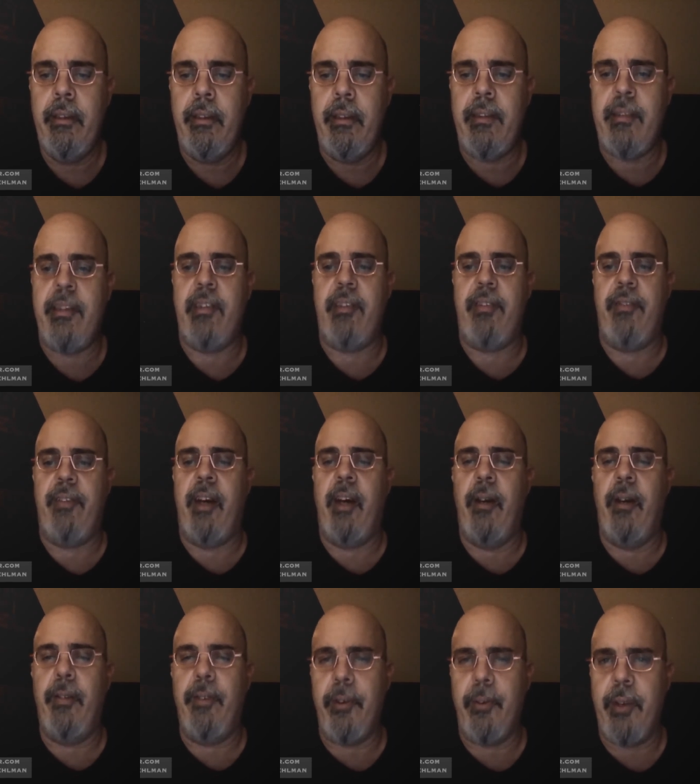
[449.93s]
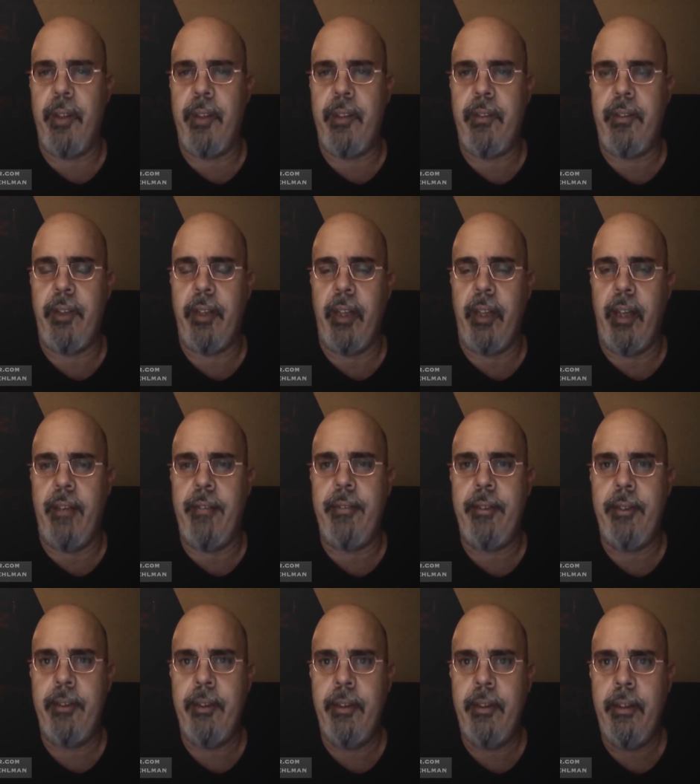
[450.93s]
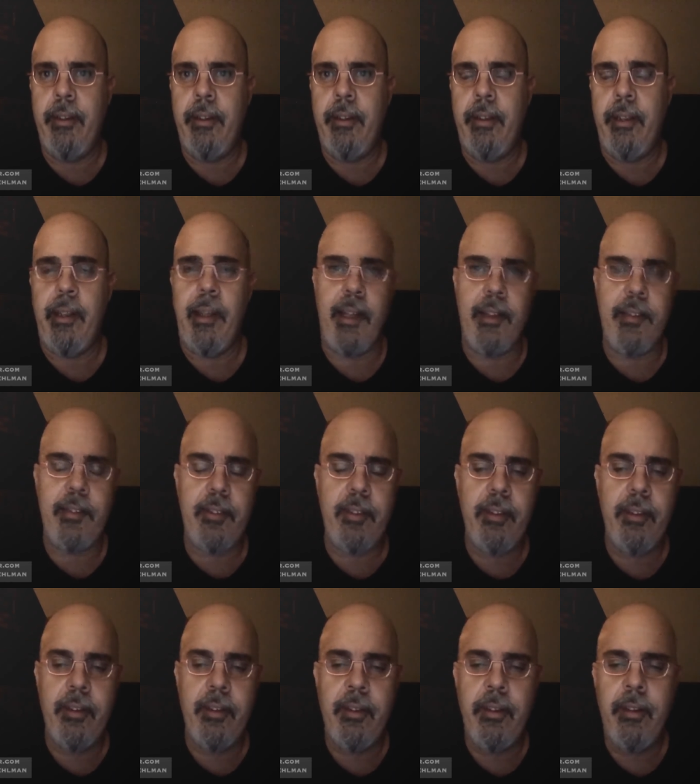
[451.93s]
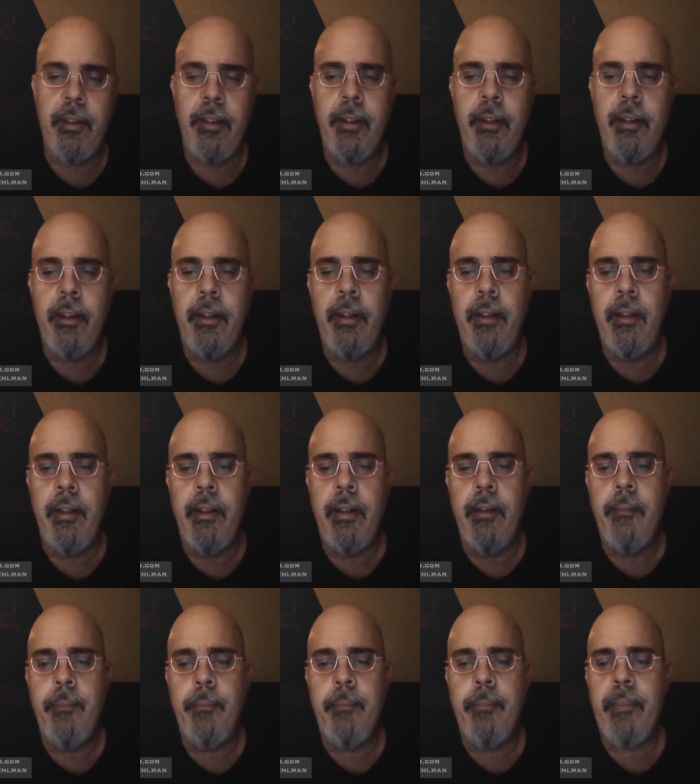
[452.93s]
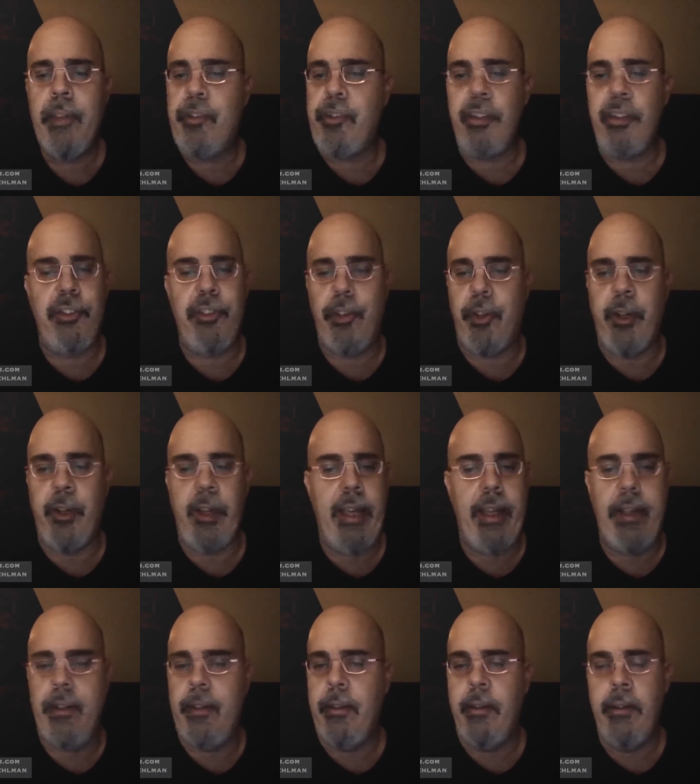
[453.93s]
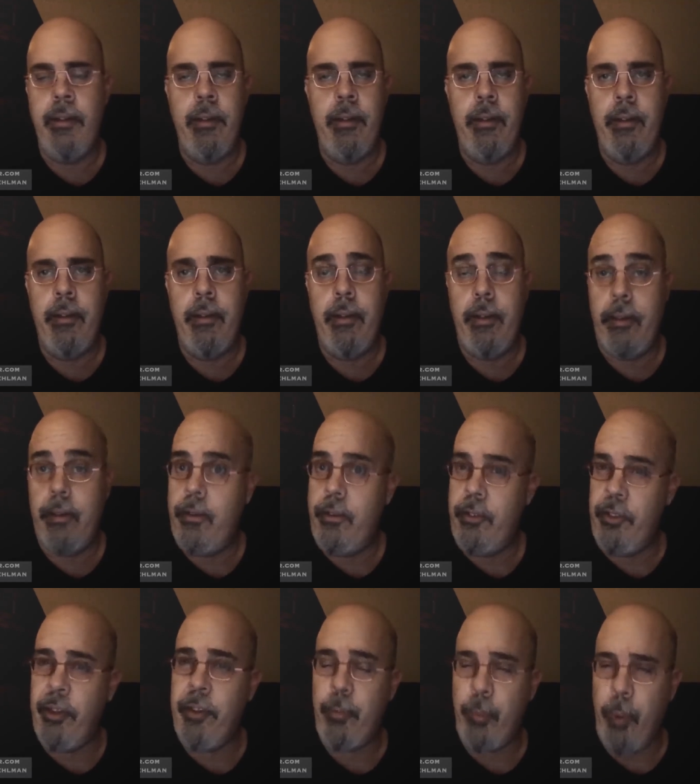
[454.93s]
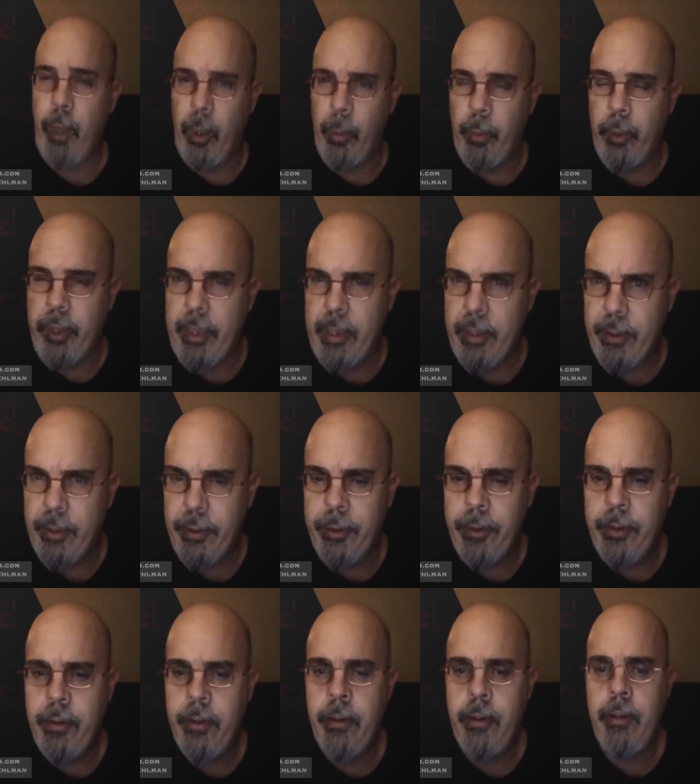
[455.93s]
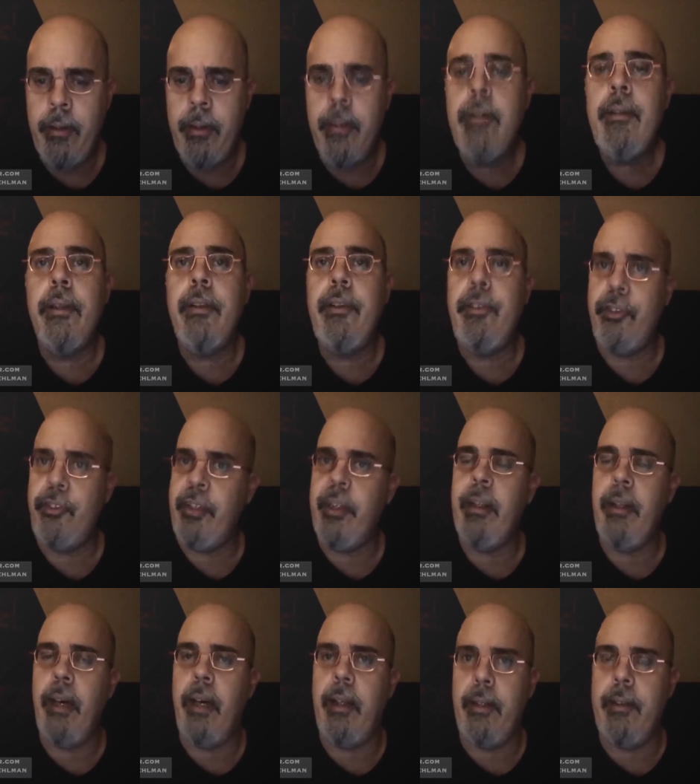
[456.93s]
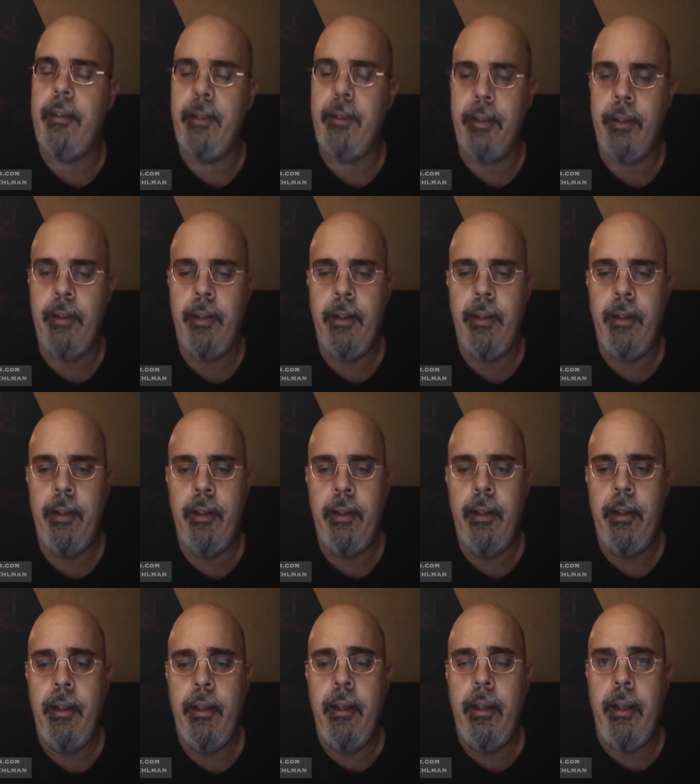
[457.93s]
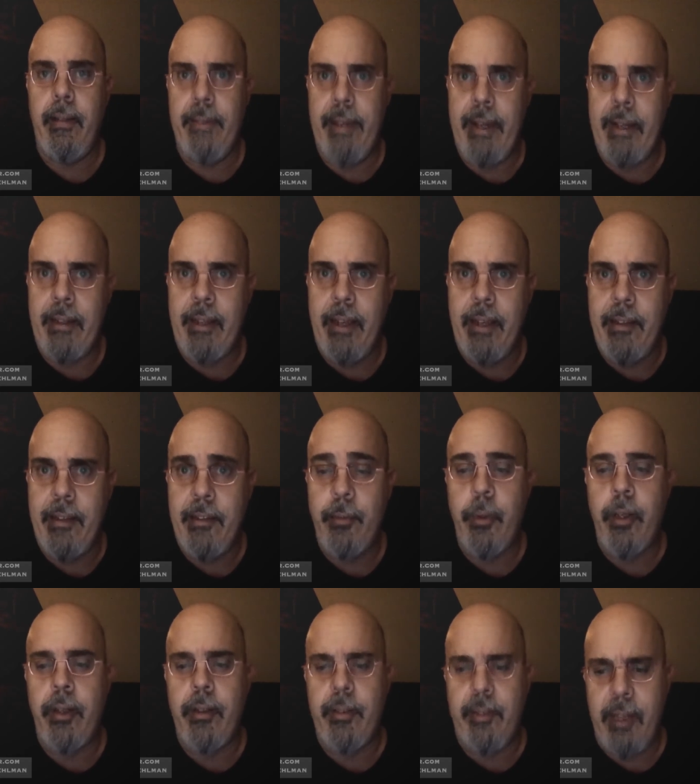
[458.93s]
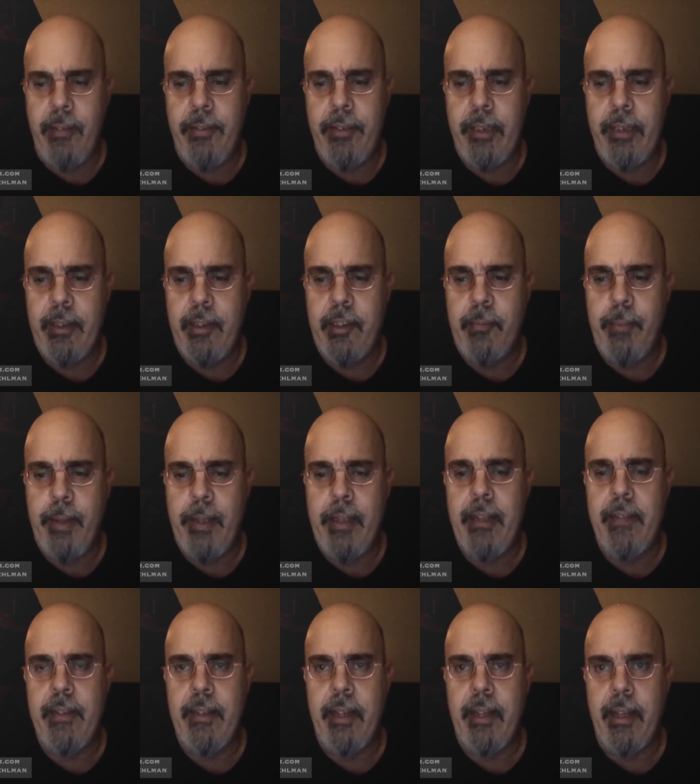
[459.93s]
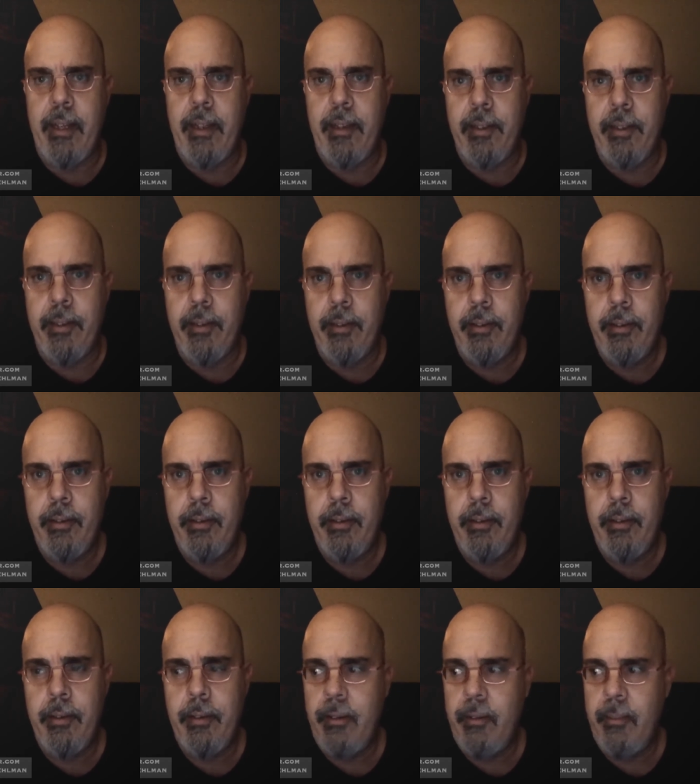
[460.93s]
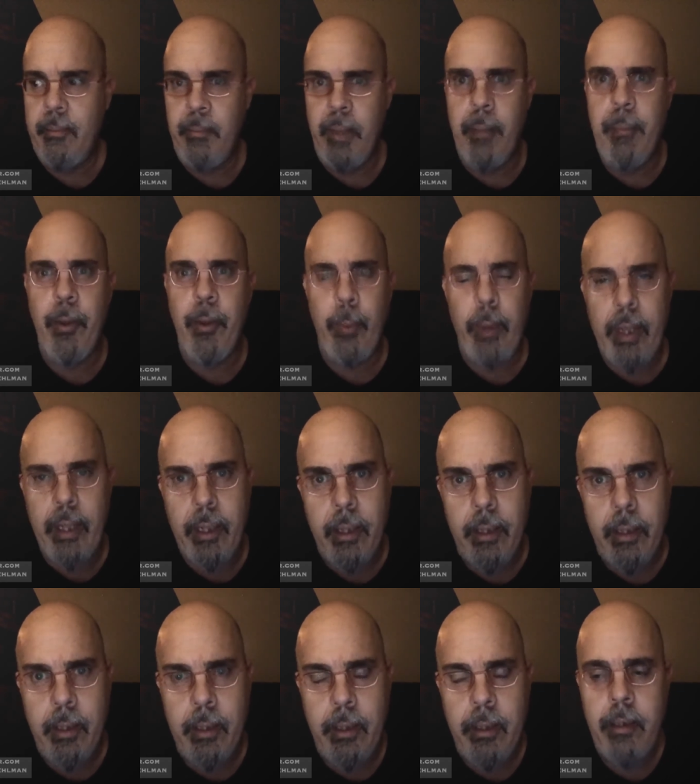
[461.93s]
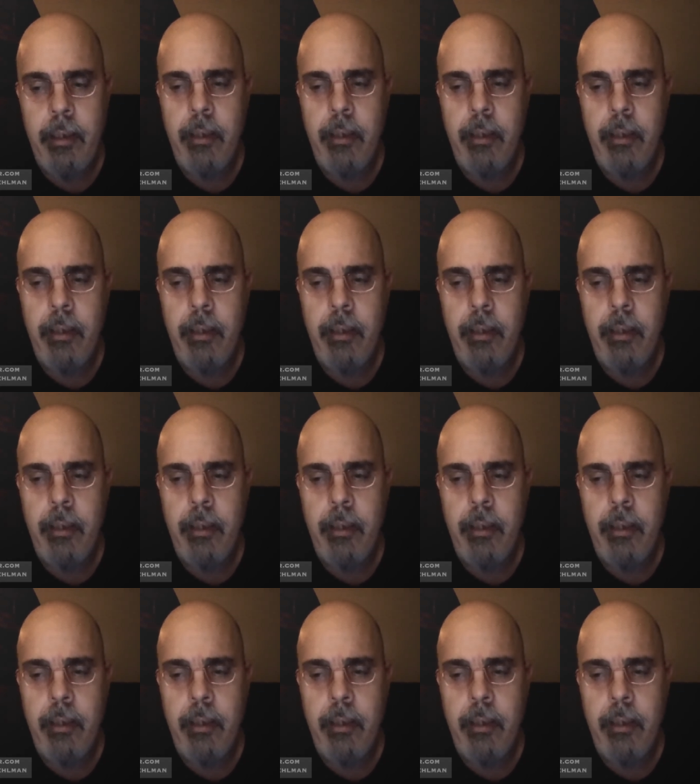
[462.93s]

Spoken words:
"Is this a vow for the rest of your life?" he asked. She shook her head. "Just while we're here?" She nodded. "In that case, we are definitely spending the night. Maybe a week."